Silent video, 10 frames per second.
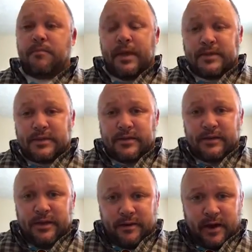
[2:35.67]

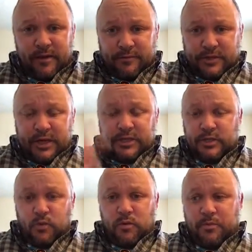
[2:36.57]
basically your
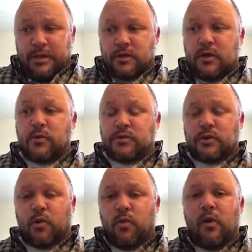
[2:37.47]
conversation will be closed.
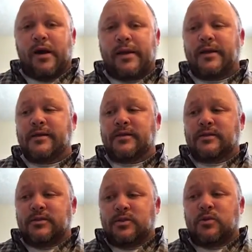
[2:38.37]
So what
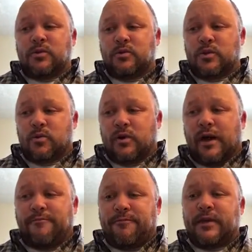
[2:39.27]
do you do?
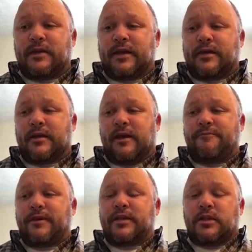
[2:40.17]
Well, I feel like
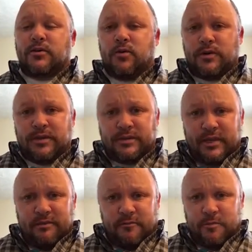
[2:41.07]
the Lord has
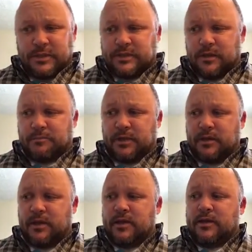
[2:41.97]
given me
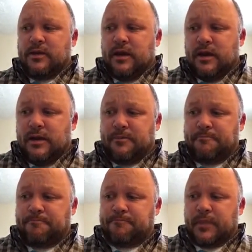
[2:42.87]
something,
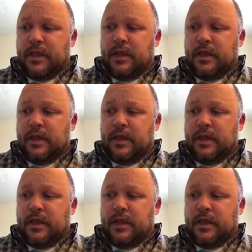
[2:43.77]
and